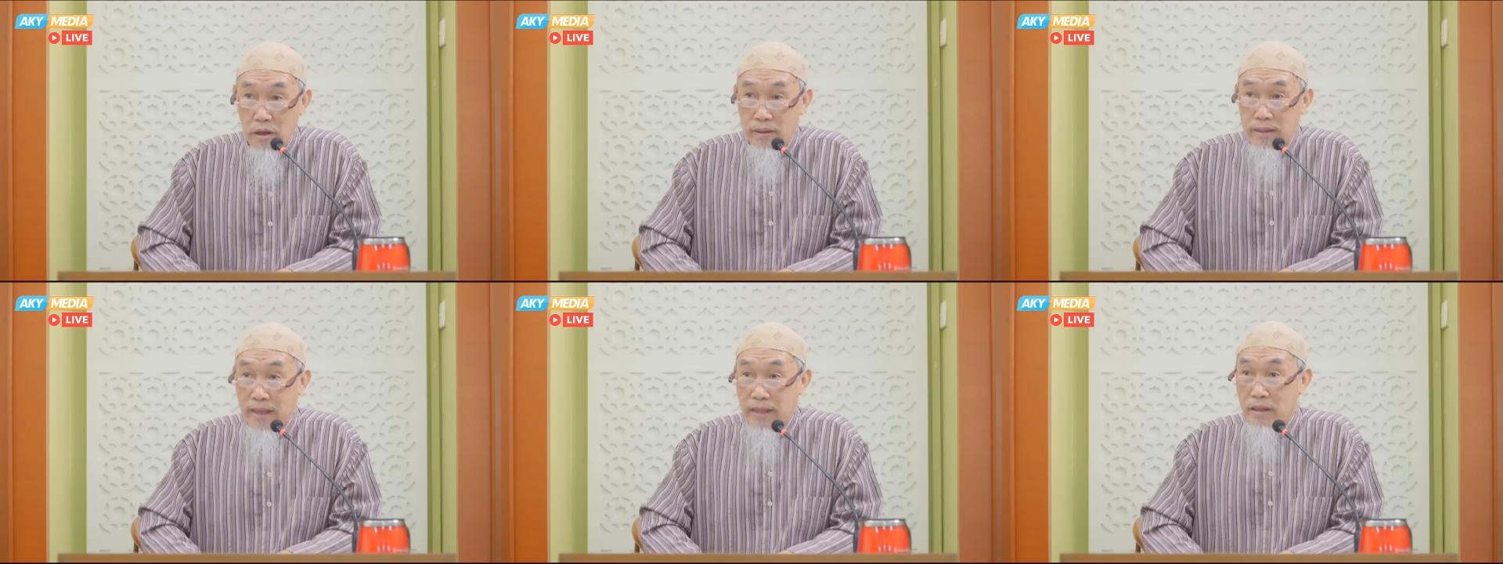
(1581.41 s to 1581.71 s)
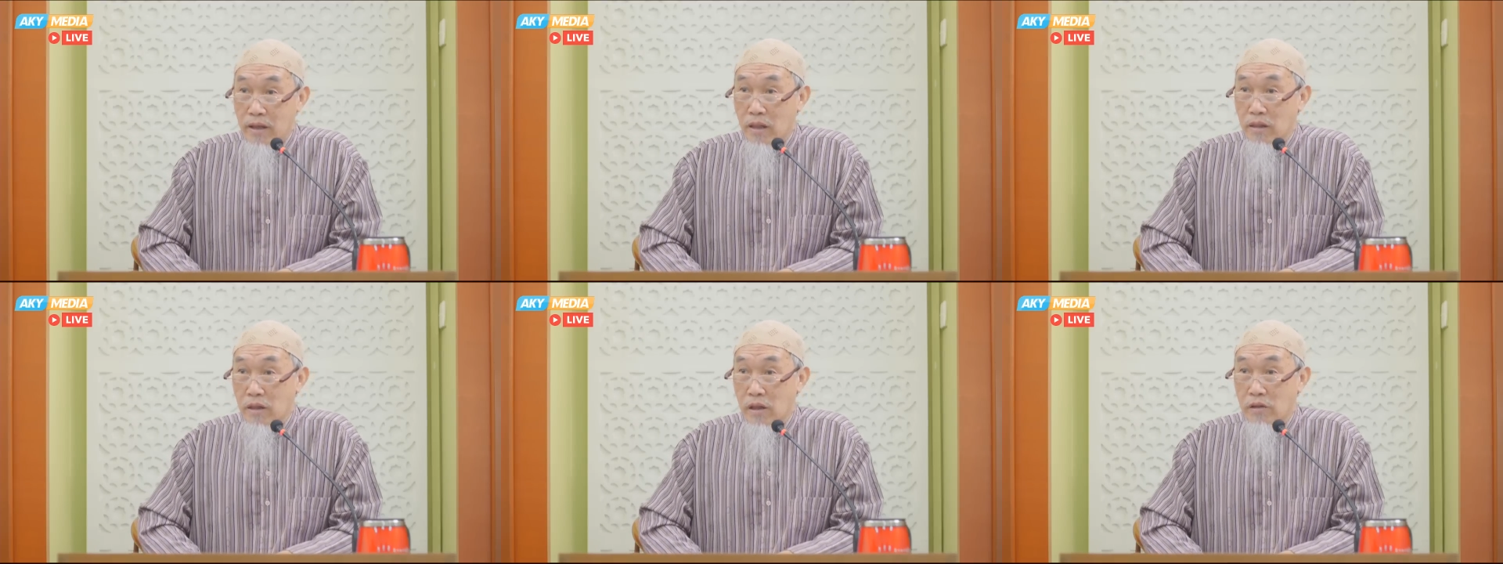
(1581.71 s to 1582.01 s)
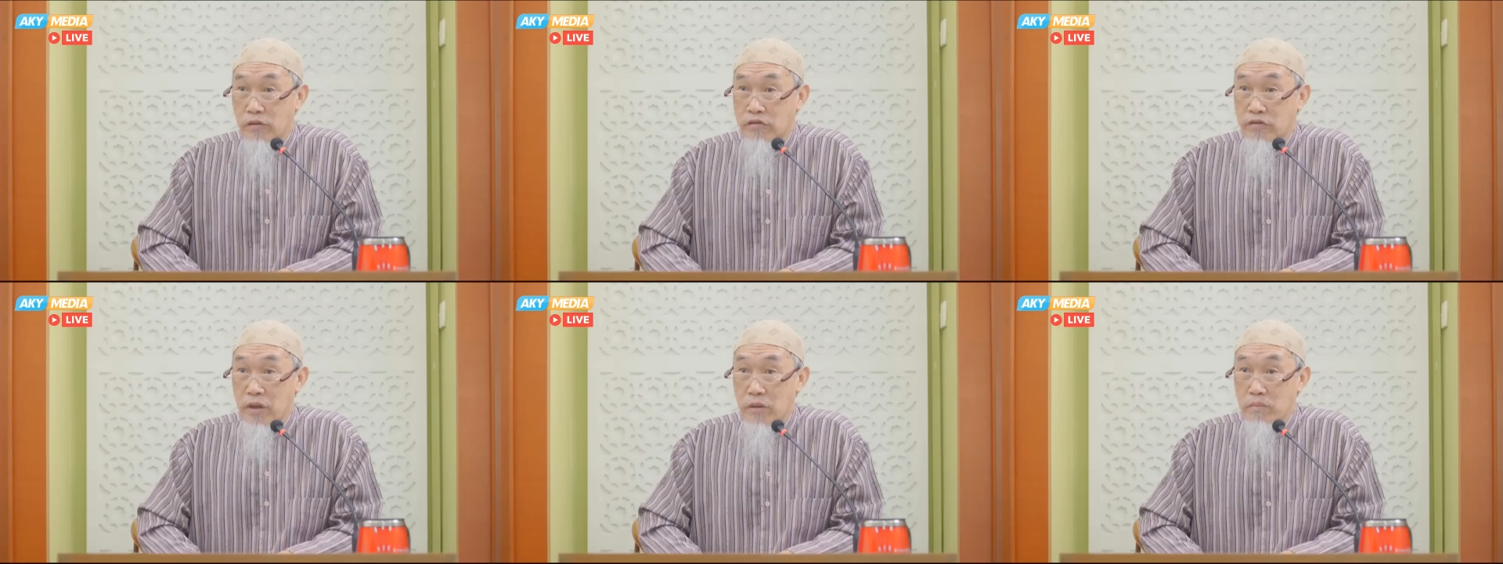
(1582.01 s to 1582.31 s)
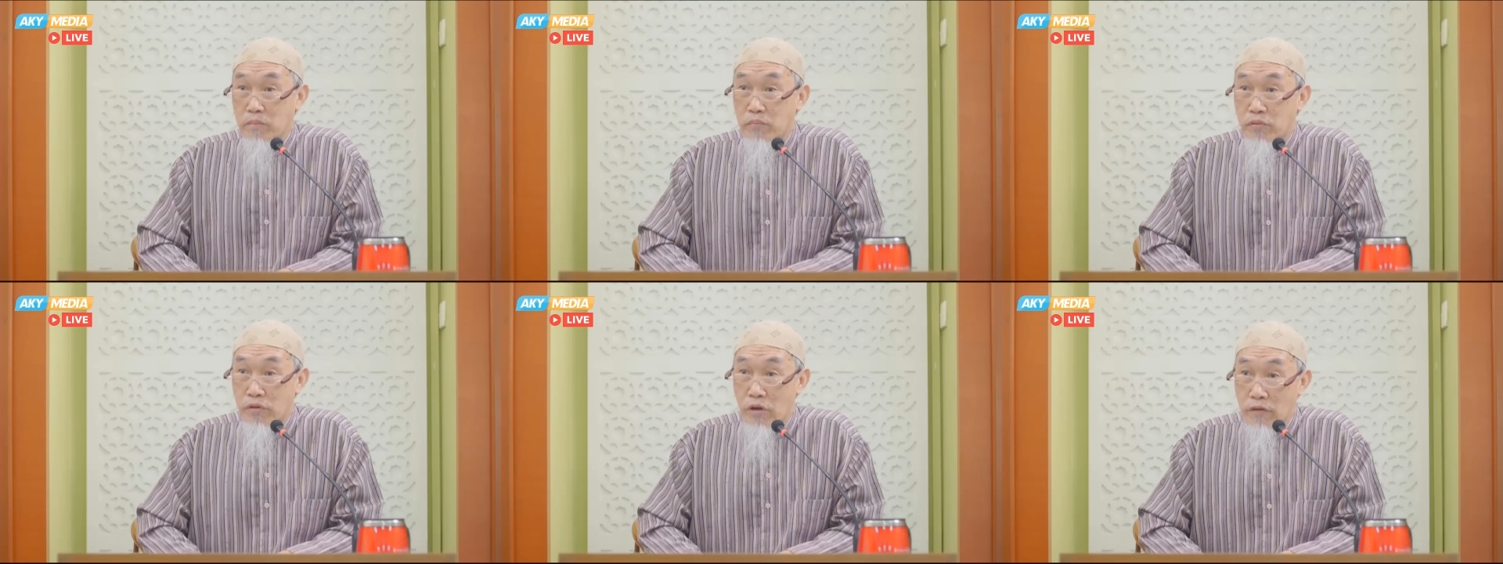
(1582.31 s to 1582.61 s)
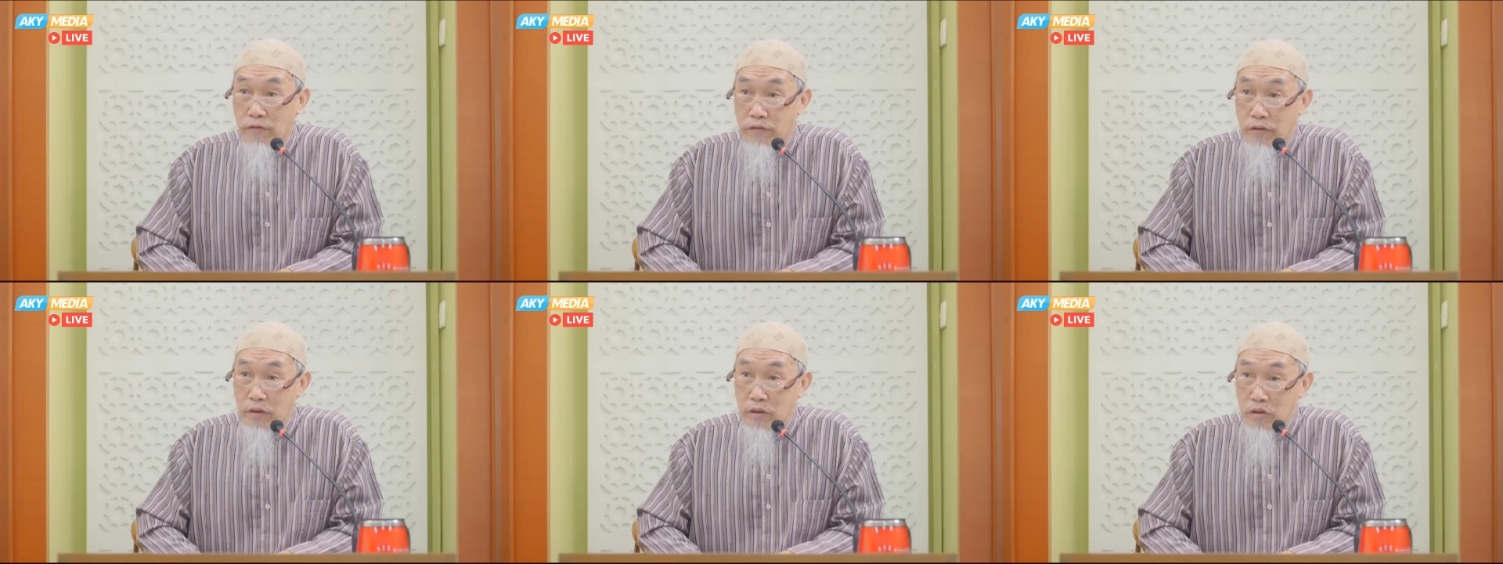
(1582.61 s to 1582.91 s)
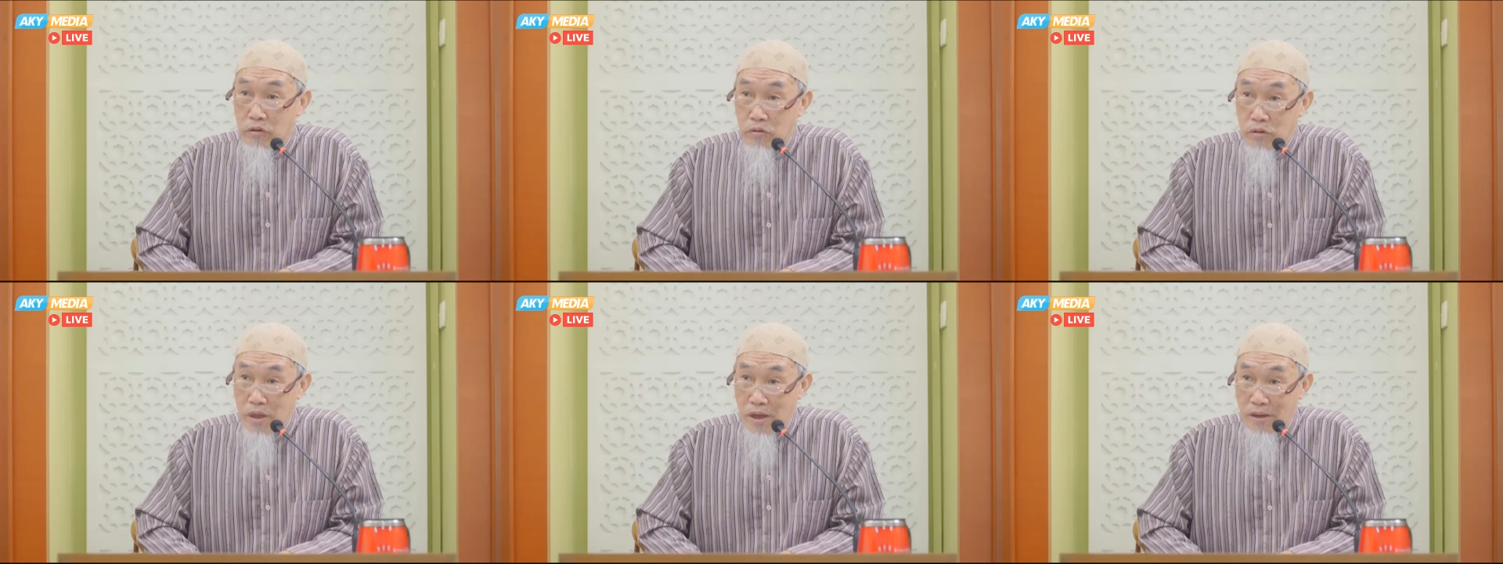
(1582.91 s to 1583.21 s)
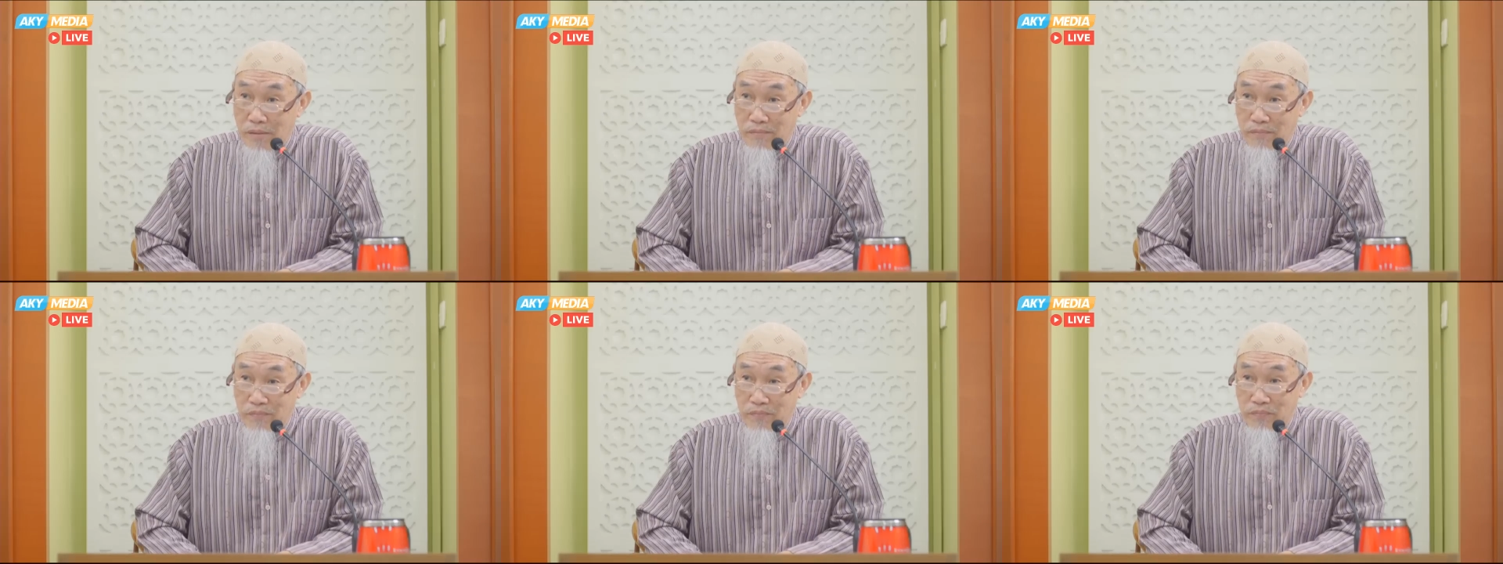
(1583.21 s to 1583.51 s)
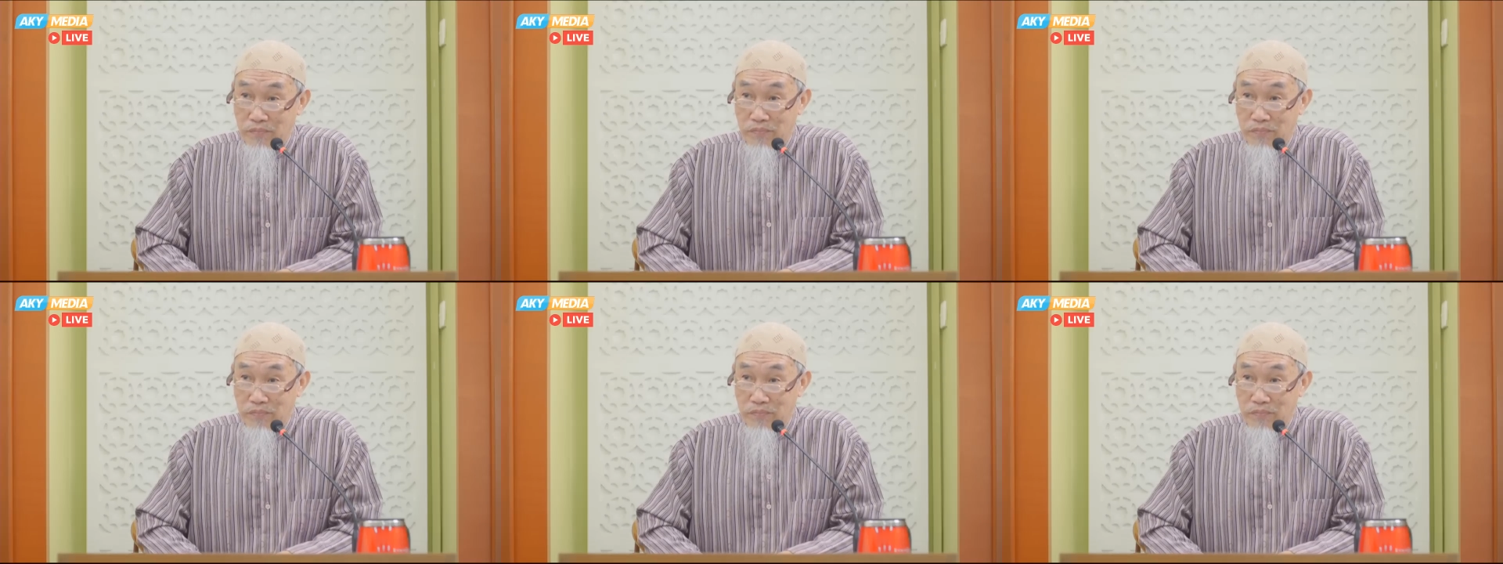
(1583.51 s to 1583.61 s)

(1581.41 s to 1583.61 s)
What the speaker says: then Allah sent prophet to them